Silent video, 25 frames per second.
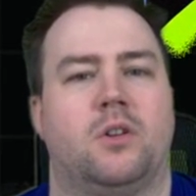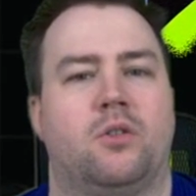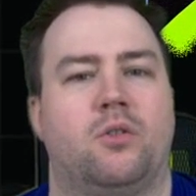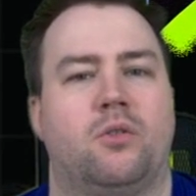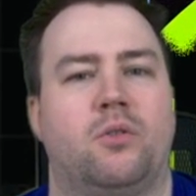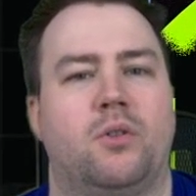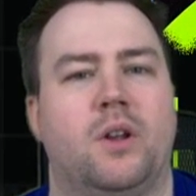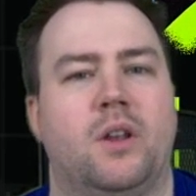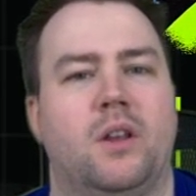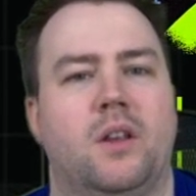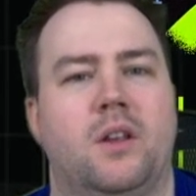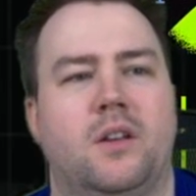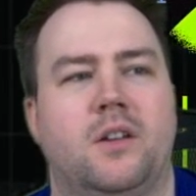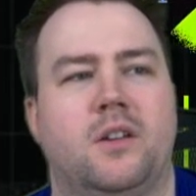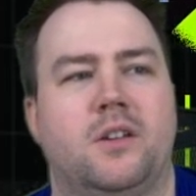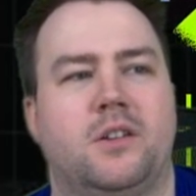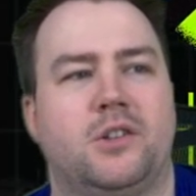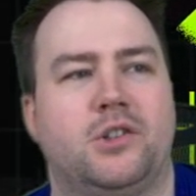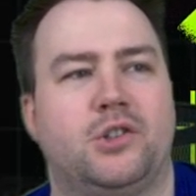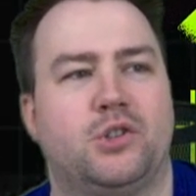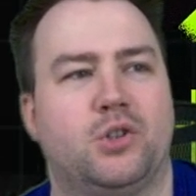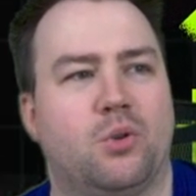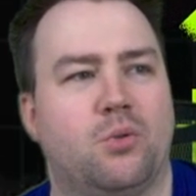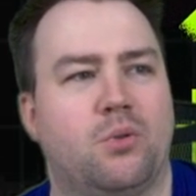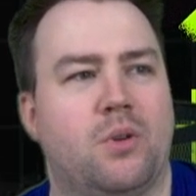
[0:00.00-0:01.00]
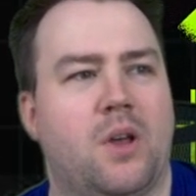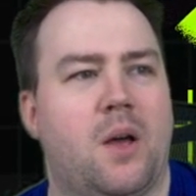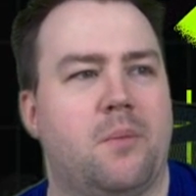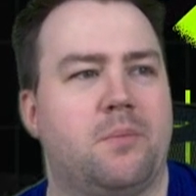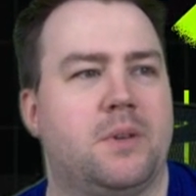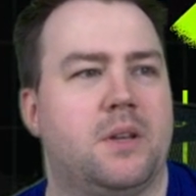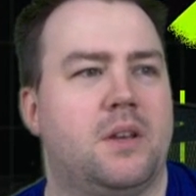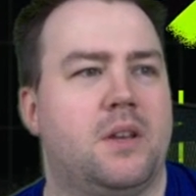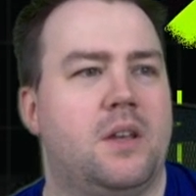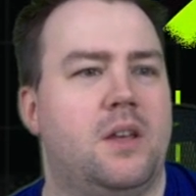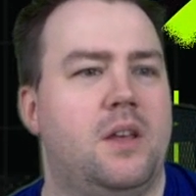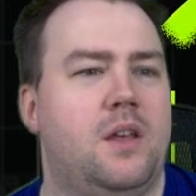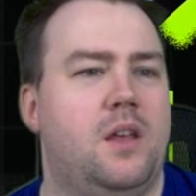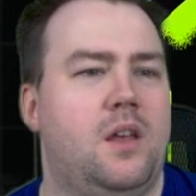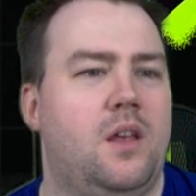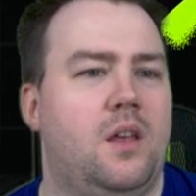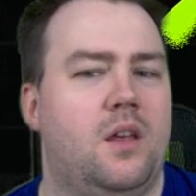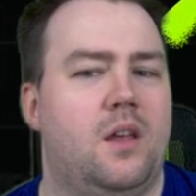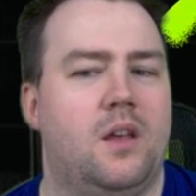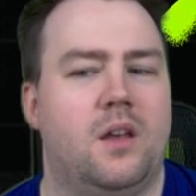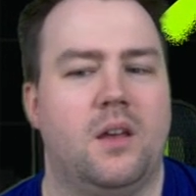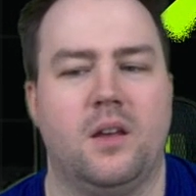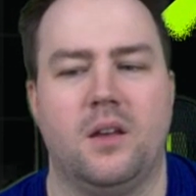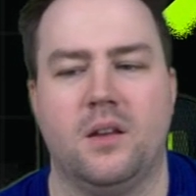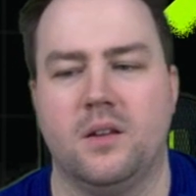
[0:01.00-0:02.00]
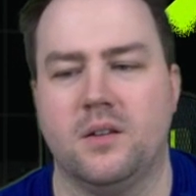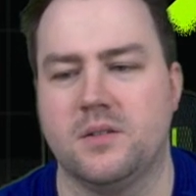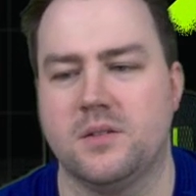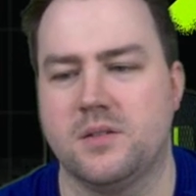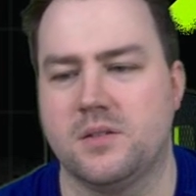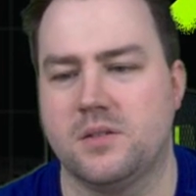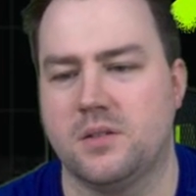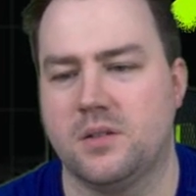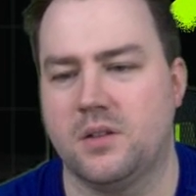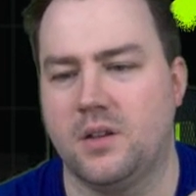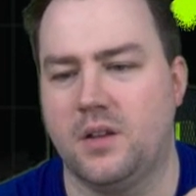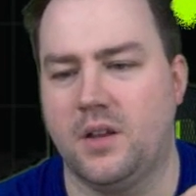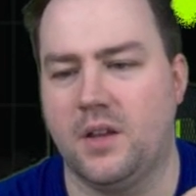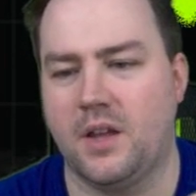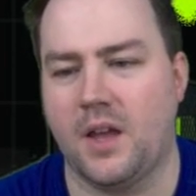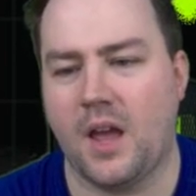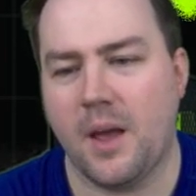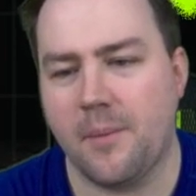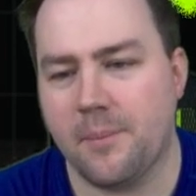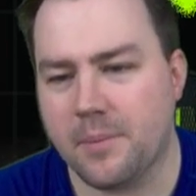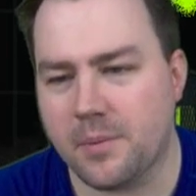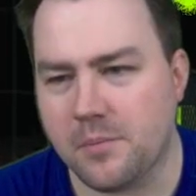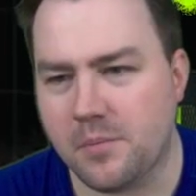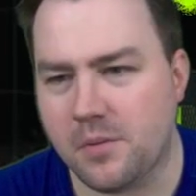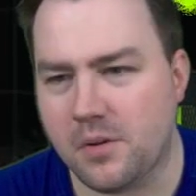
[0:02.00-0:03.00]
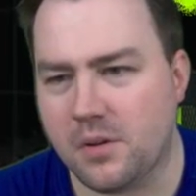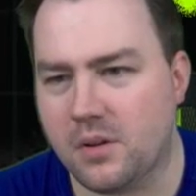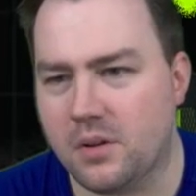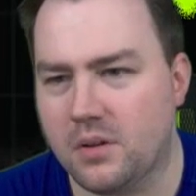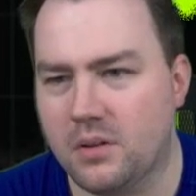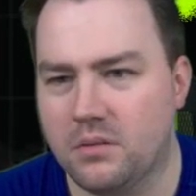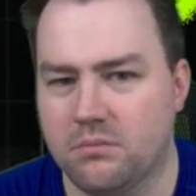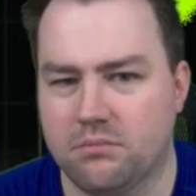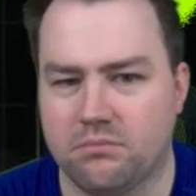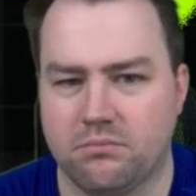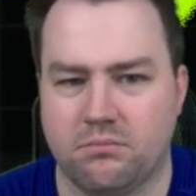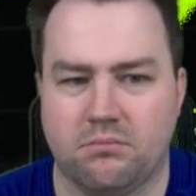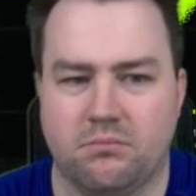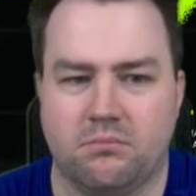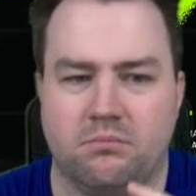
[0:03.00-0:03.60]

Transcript: Really showed up that he is capable,